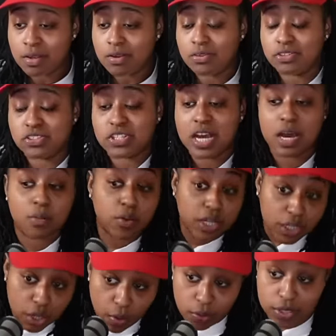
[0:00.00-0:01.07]
Chrisean
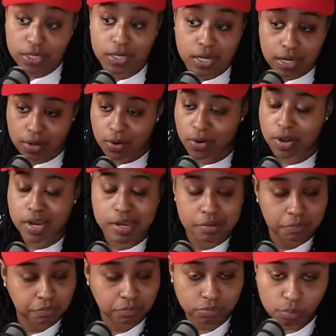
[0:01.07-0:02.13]
went lower than hell, okay?
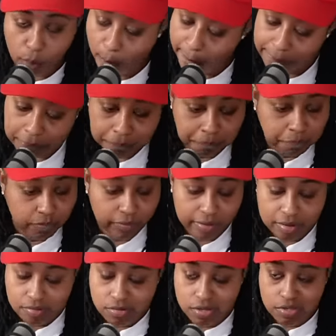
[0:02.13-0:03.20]

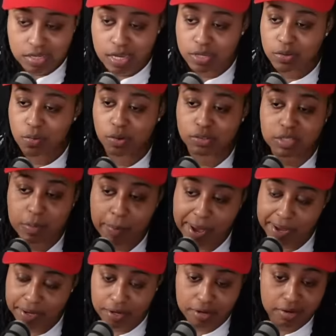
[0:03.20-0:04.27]
To say you want
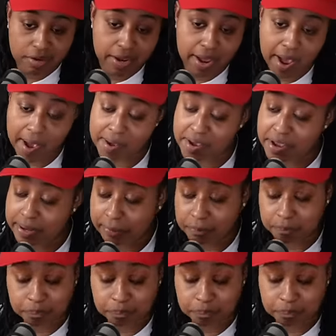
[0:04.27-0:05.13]
somebody to D I E.